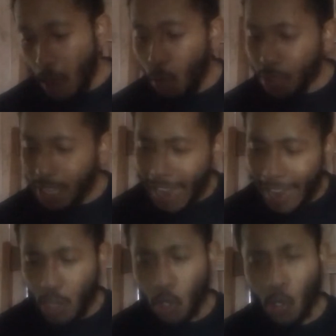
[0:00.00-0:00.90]
with the
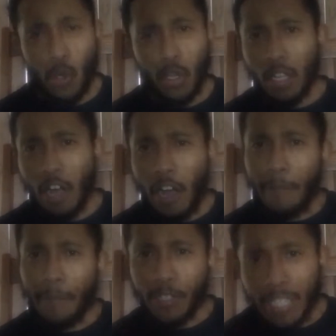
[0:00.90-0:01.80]
ankle.
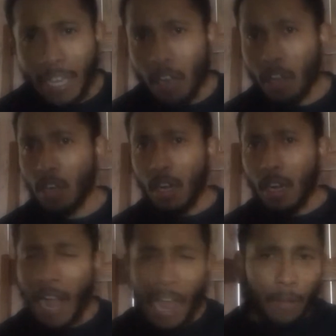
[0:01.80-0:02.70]
Their center,
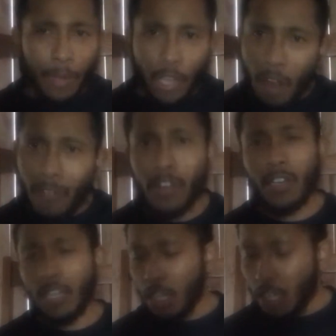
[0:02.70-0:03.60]
Connor McGovern,
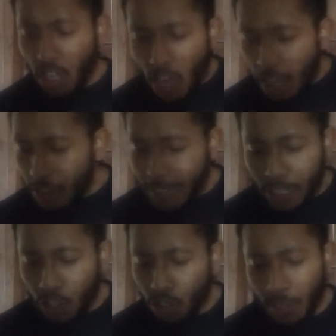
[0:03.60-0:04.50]
another
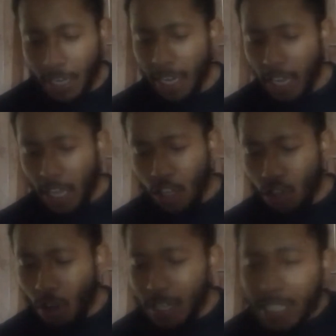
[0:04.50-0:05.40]
injury.
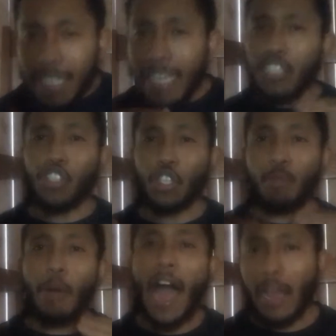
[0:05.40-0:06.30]
And these things are just
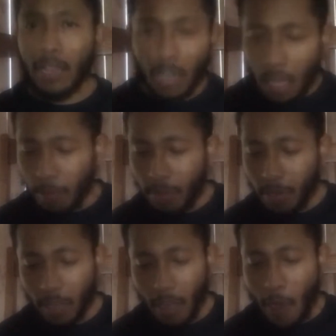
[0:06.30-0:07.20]
piling up.
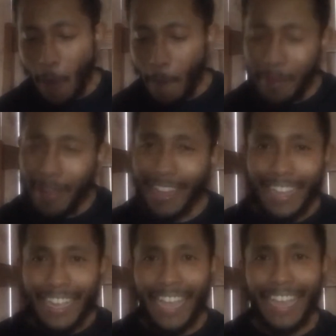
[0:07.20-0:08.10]

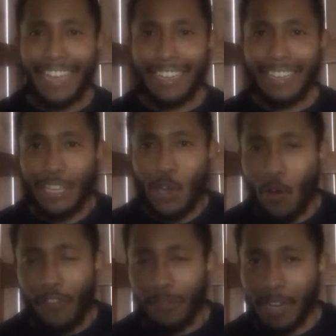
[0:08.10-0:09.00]
And
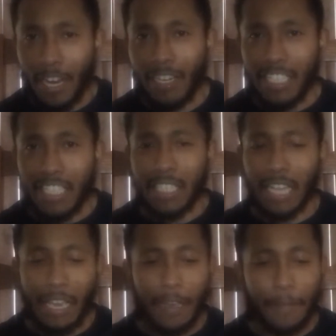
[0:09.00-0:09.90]
going from there, it's just like